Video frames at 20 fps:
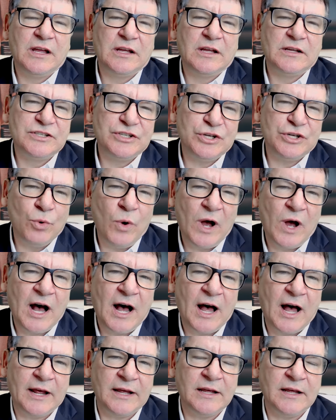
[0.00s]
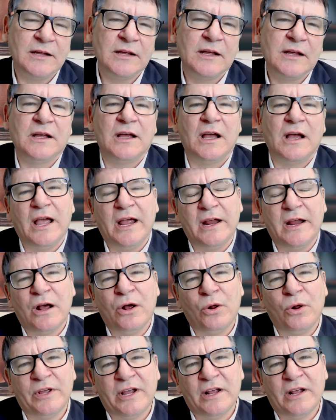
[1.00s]
too high and
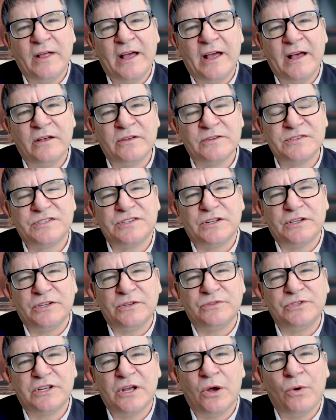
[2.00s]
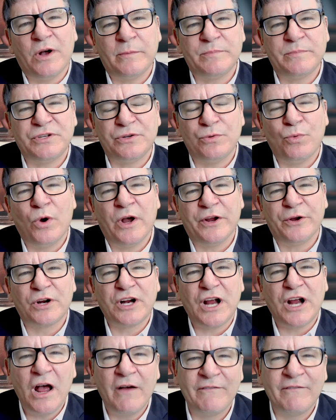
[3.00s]
only allows you to go up to what you're
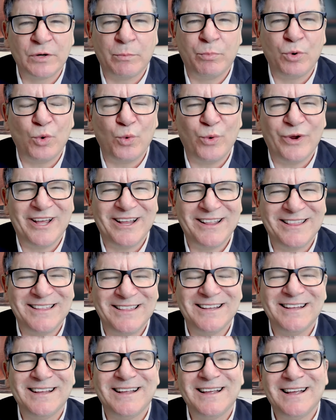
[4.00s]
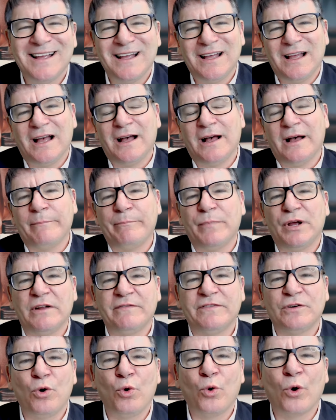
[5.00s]
comfortable with. But of
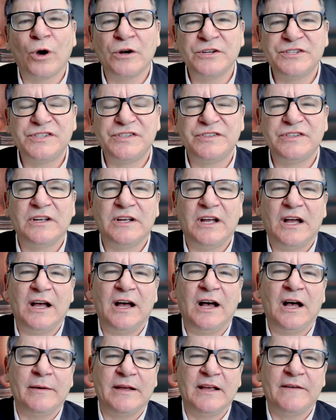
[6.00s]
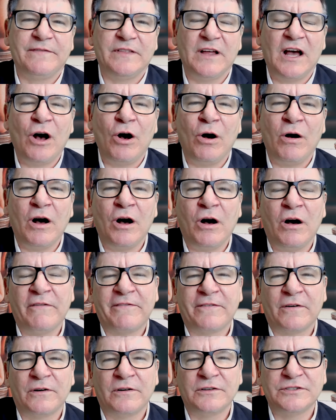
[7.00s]
course, if the
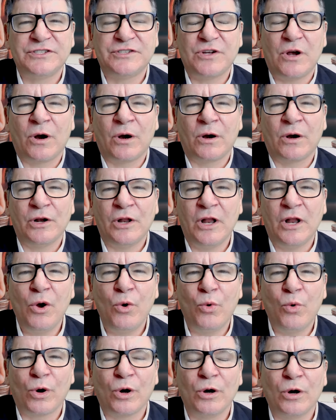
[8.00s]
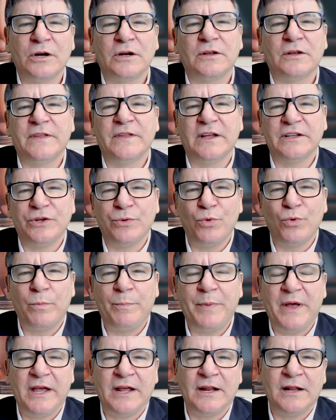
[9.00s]
offers are lower, then you will
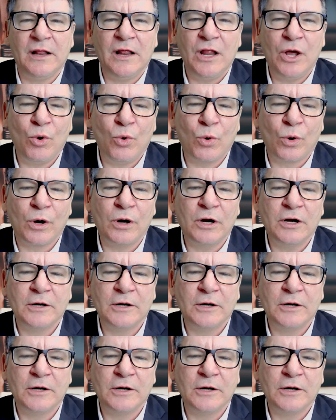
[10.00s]
pay lower.